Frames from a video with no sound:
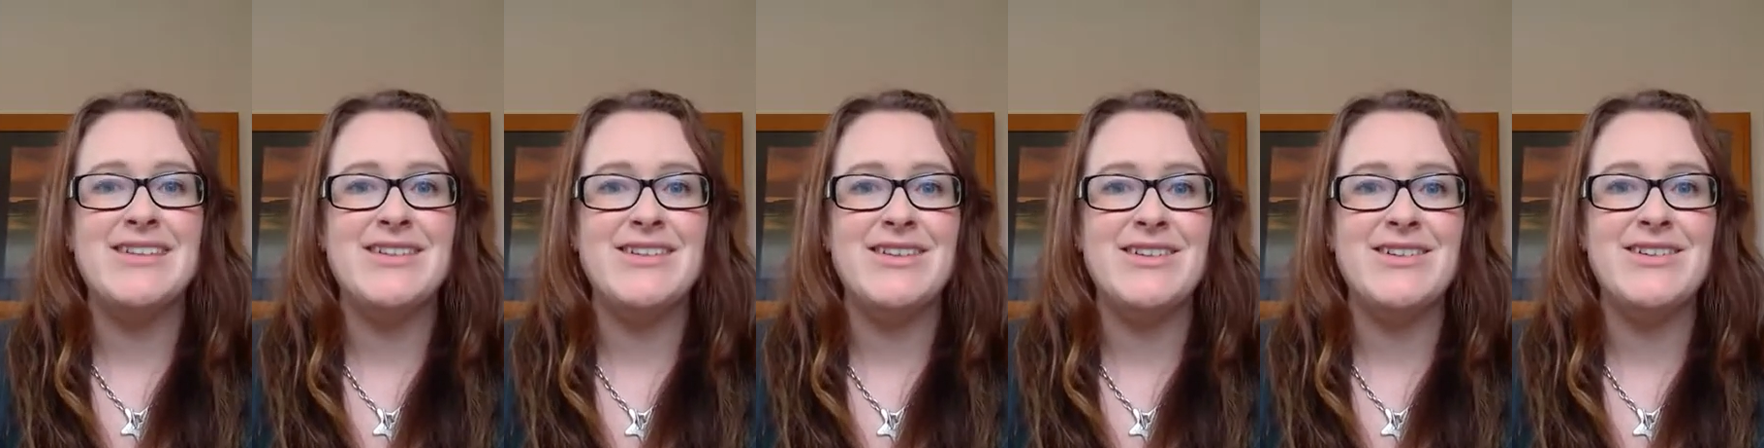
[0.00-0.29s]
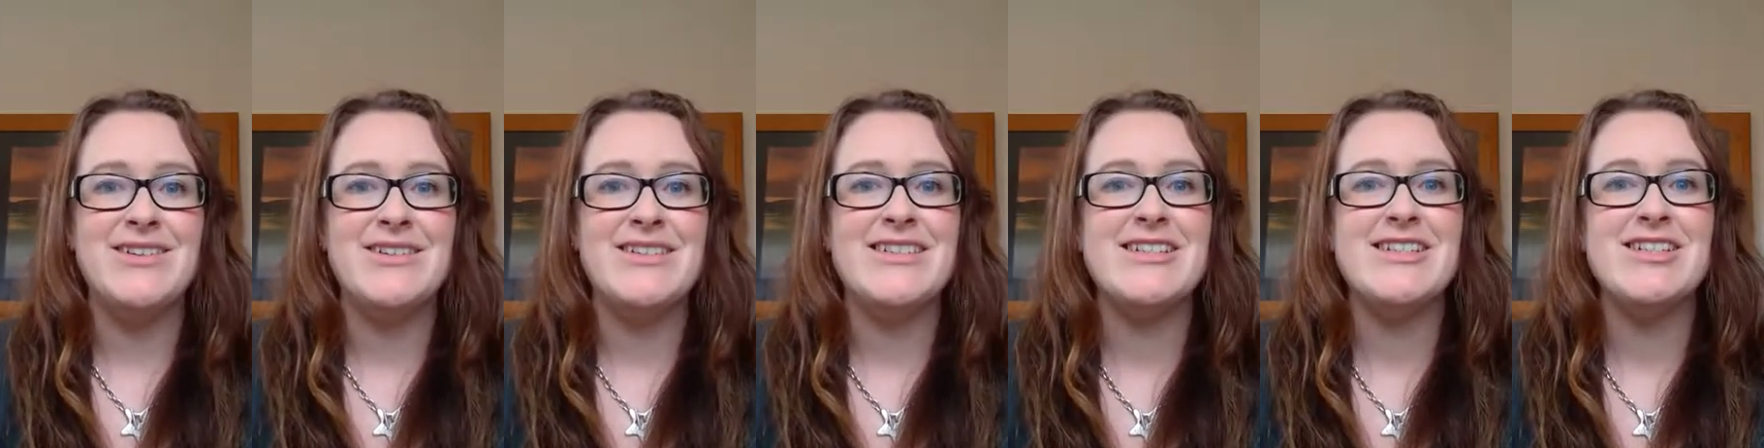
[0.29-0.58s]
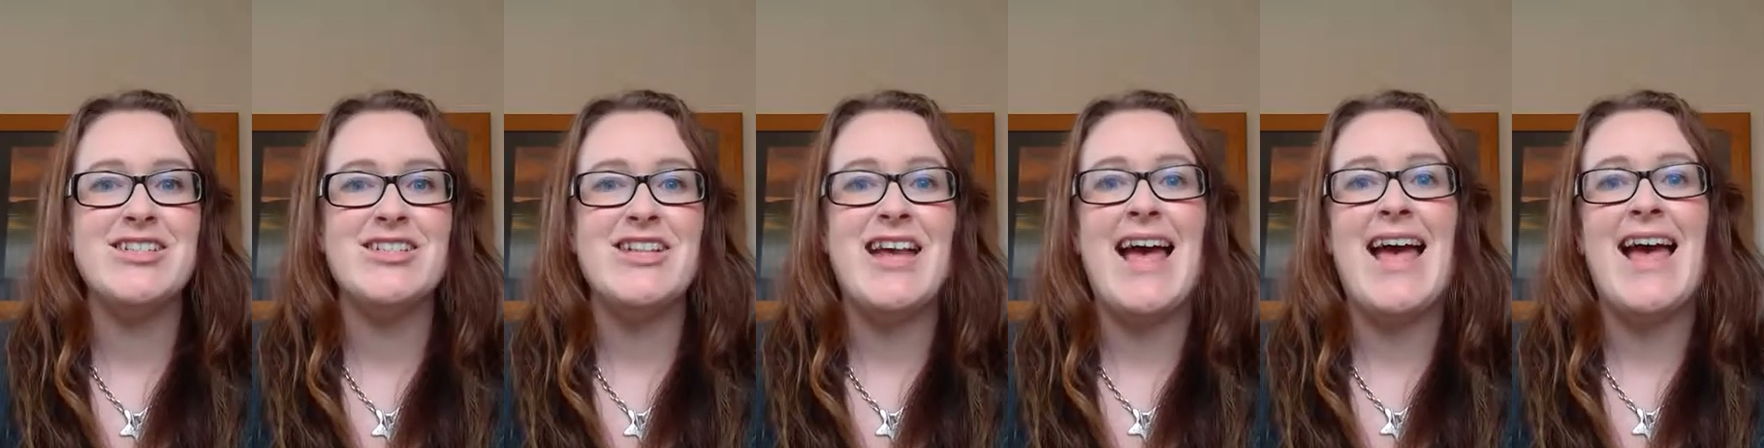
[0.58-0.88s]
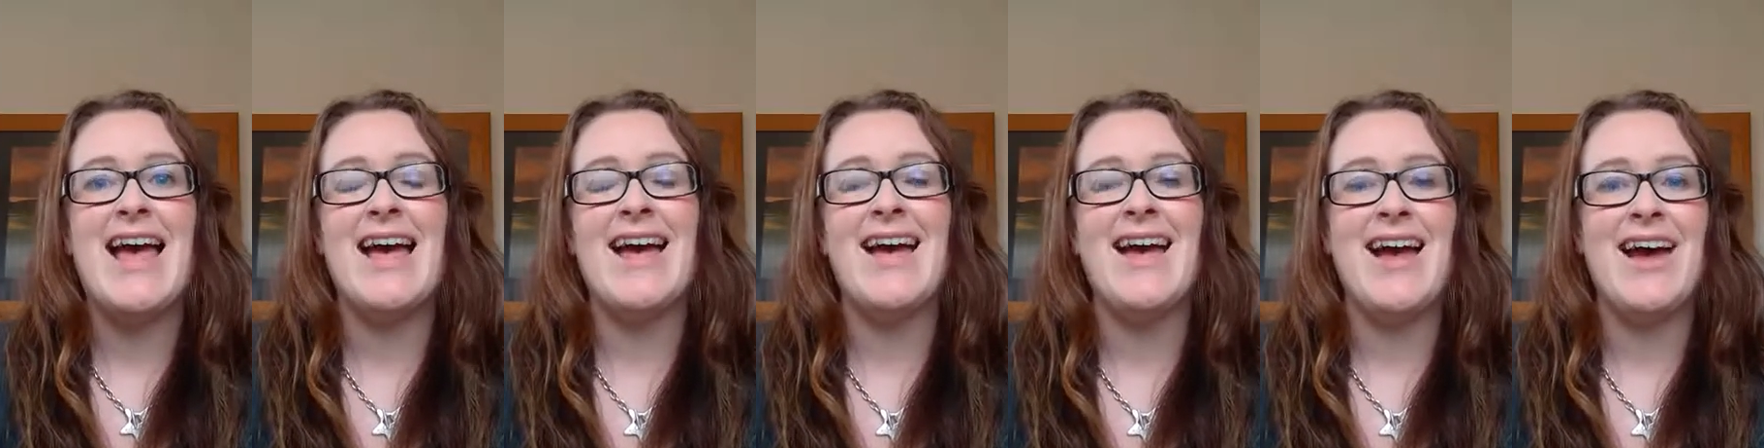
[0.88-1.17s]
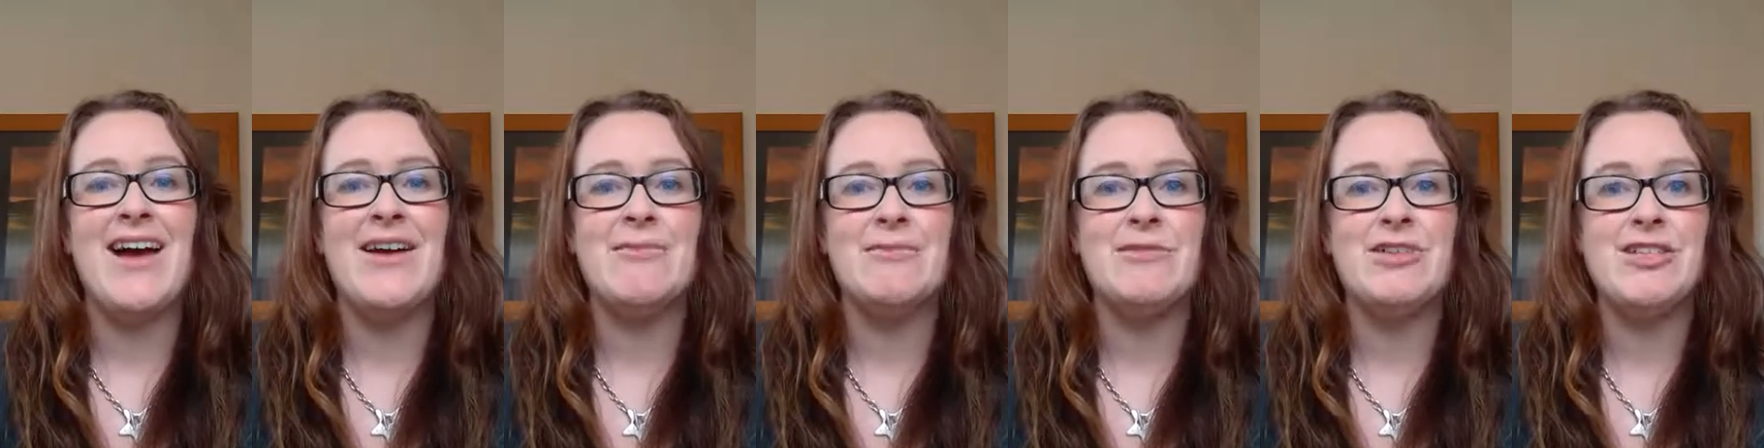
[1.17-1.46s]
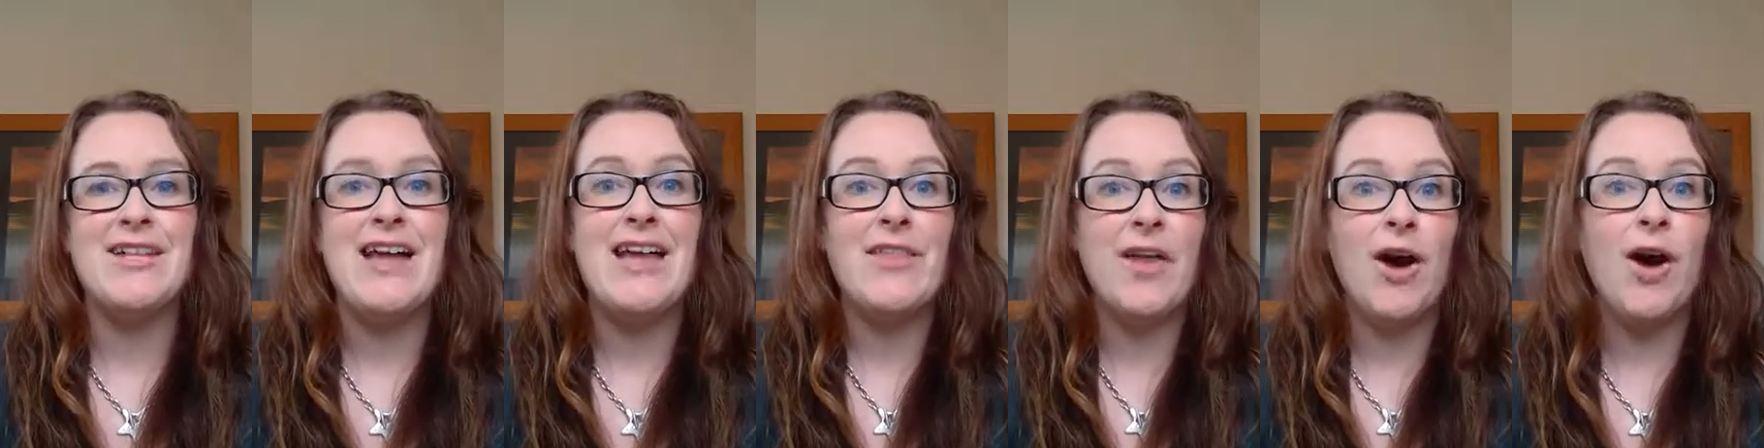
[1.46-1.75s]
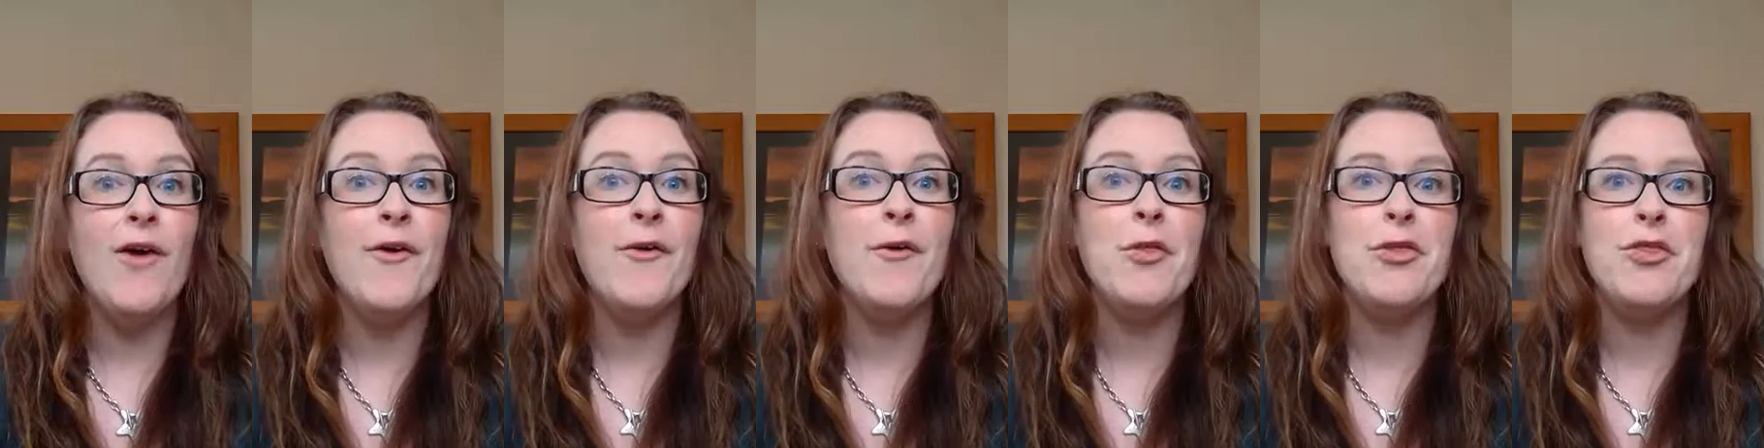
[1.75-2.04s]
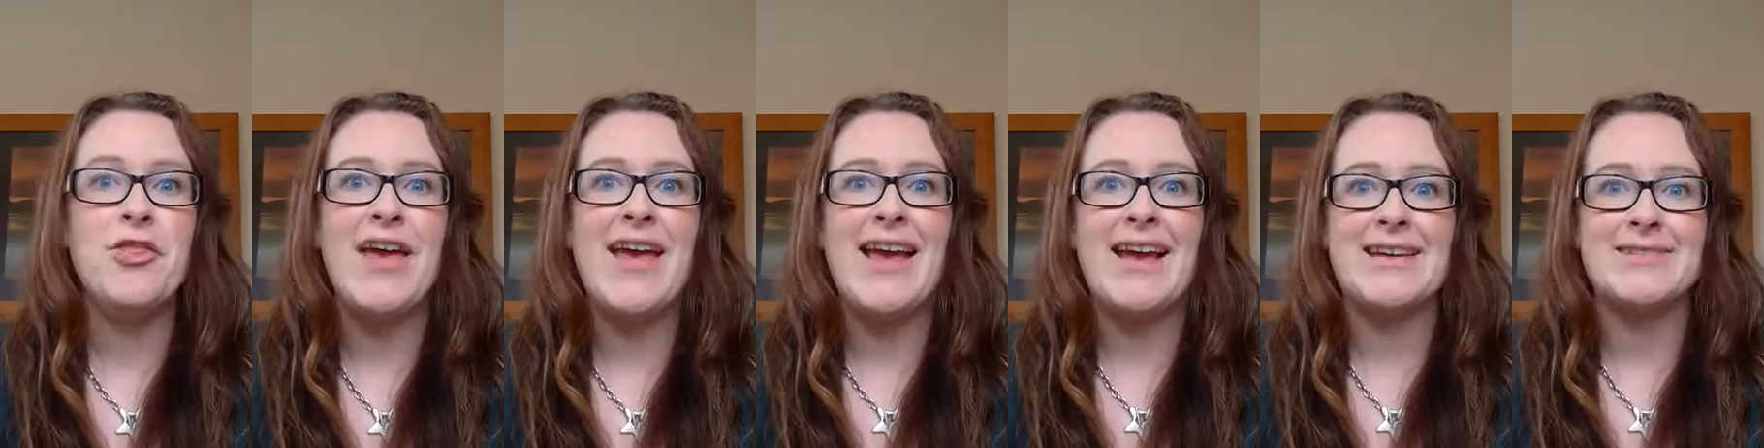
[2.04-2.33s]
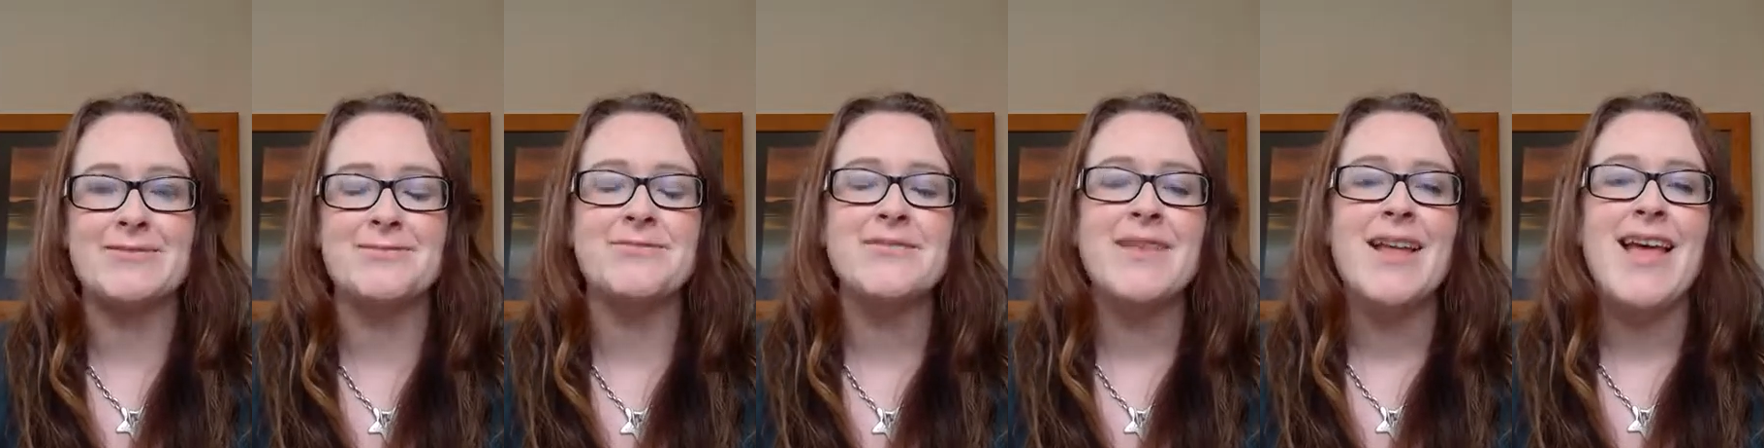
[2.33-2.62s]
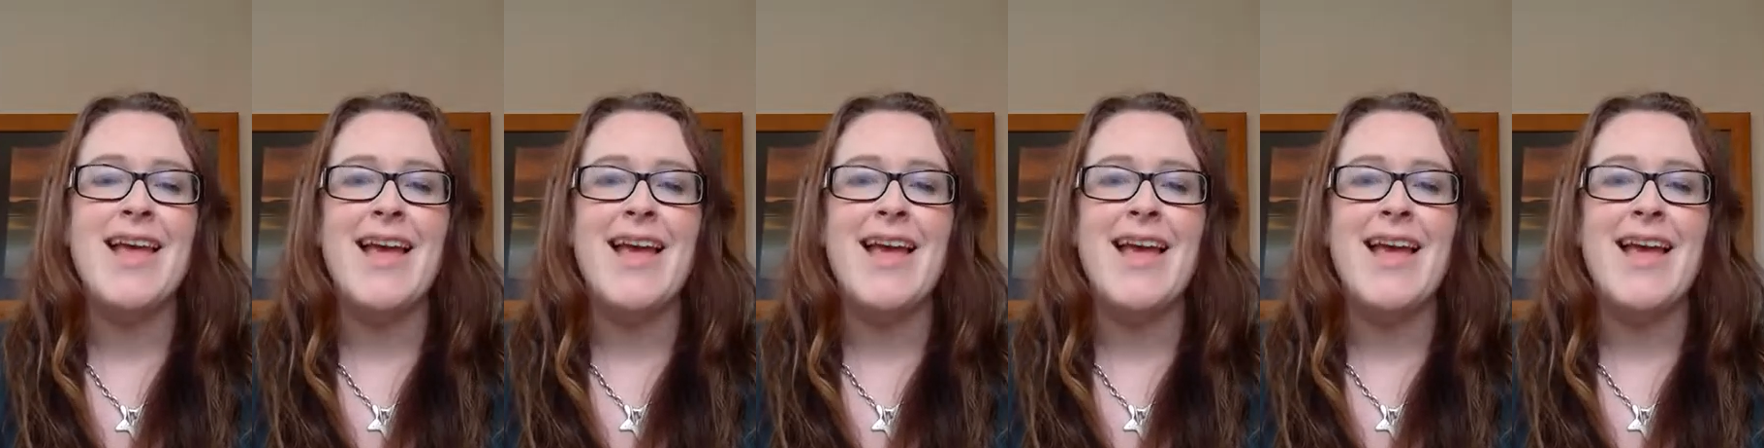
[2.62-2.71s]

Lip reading: to share the whole thing